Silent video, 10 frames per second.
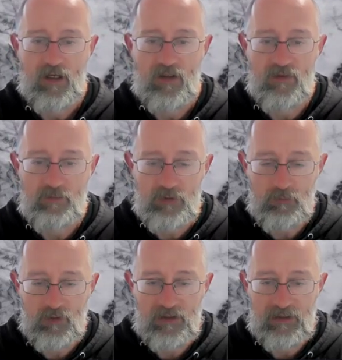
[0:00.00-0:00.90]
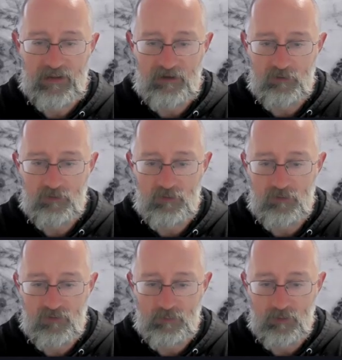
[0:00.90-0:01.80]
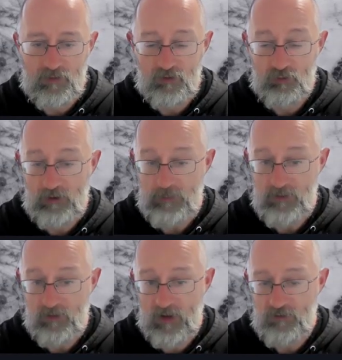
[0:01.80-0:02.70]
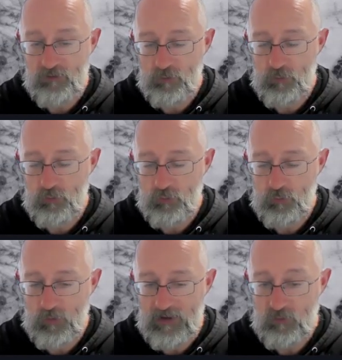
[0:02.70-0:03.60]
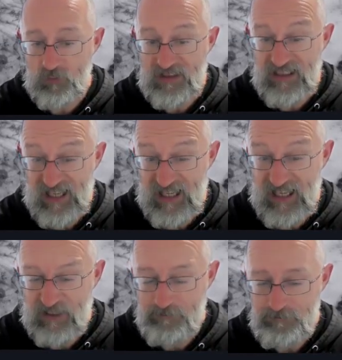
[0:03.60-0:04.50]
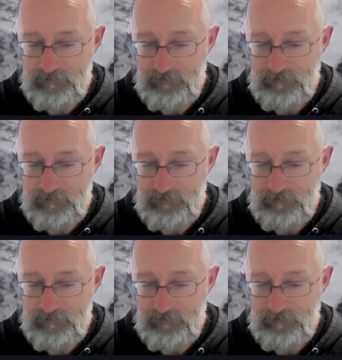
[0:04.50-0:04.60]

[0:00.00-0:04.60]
And then we want to get into some kind of treatment as quick as we can.